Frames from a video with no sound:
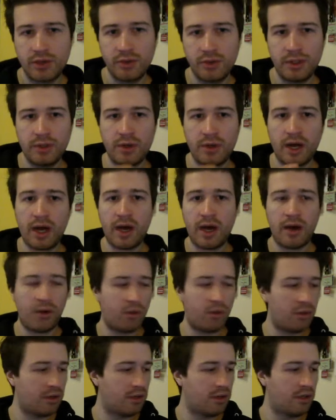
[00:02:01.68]
how
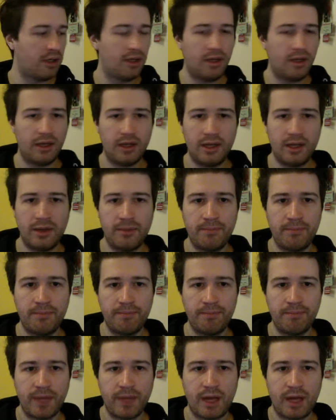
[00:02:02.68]

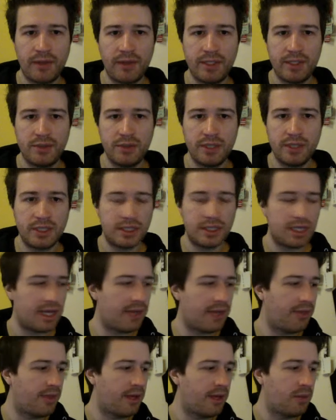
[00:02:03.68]
I do it, and
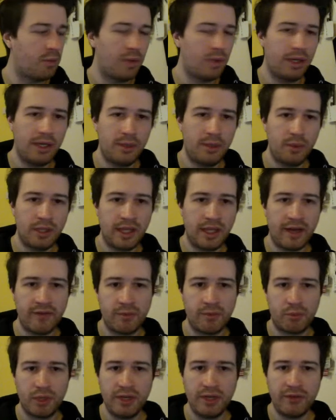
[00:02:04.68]
then we will have a
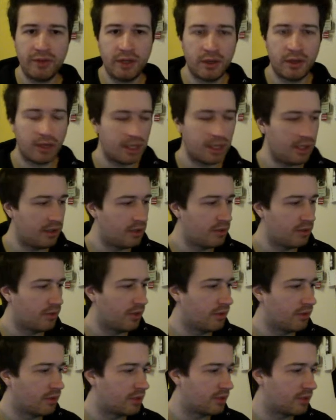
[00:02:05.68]
brief look into
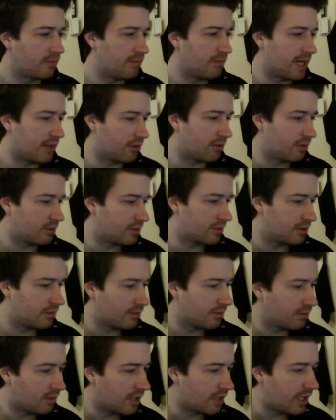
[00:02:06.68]
those macros.
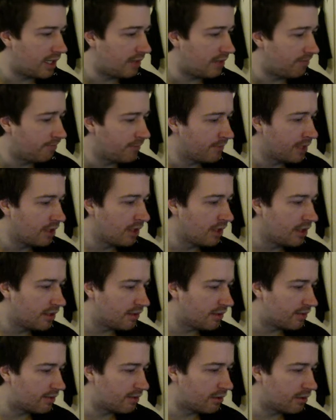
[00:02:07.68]
Okay,
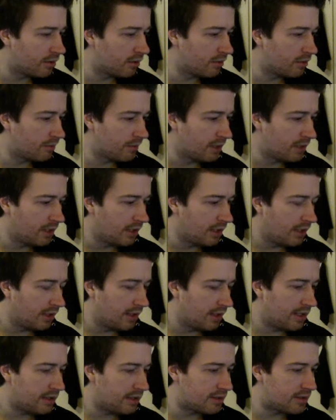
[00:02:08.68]
so let's
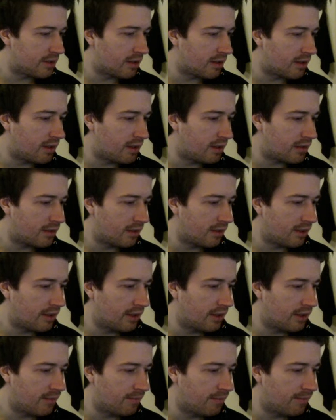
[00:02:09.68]
start
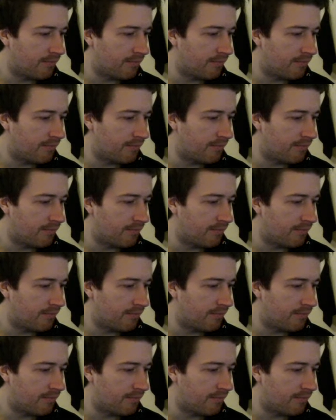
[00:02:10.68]
on